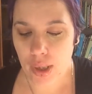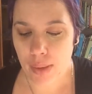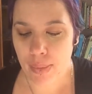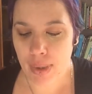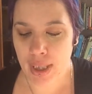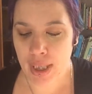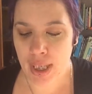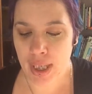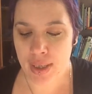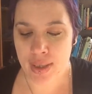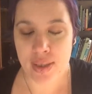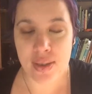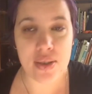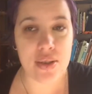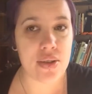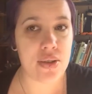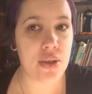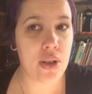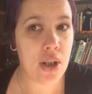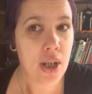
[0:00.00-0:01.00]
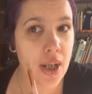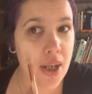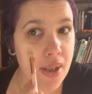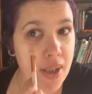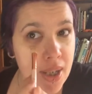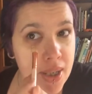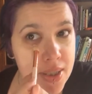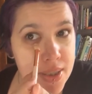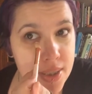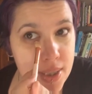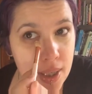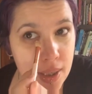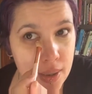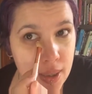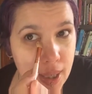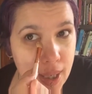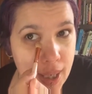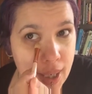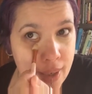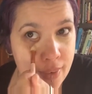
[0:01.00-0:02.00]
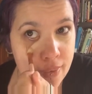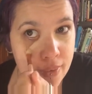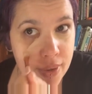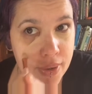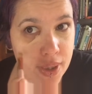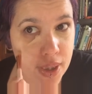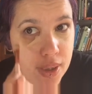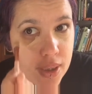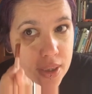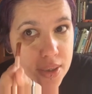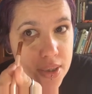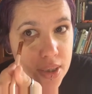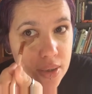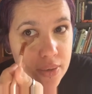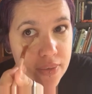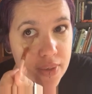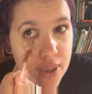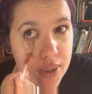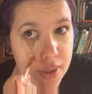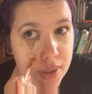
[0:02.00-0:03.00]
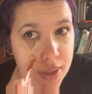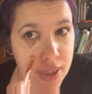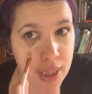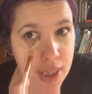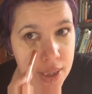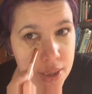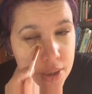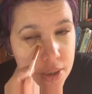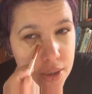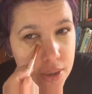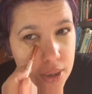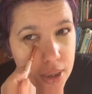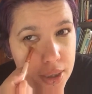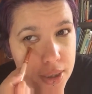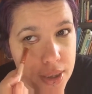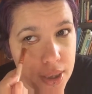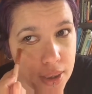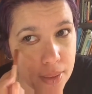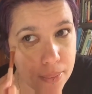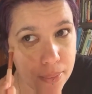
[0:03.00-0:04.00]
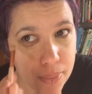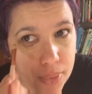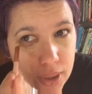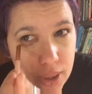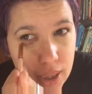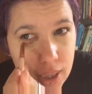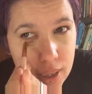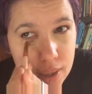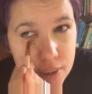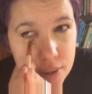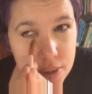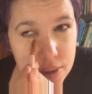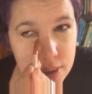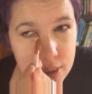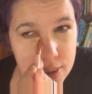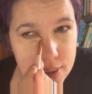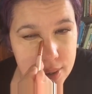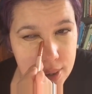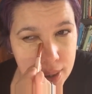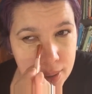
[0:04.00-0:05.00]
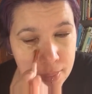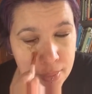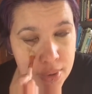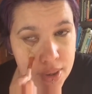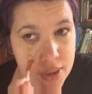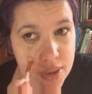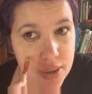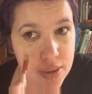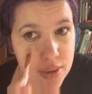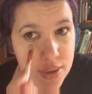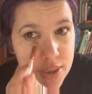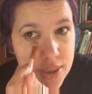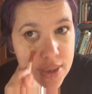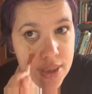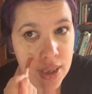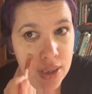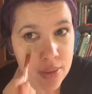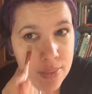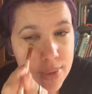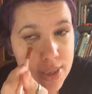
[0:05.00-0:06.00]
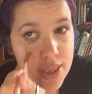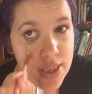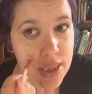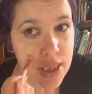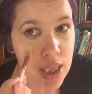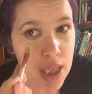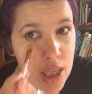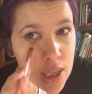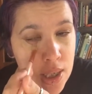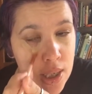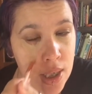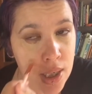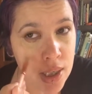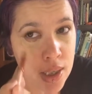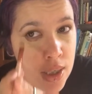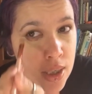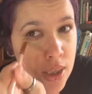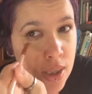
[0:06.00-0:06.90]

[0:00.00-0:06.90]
But yeah, this site, they sell everything. They sell foundation, they sell blush, they sell mascara.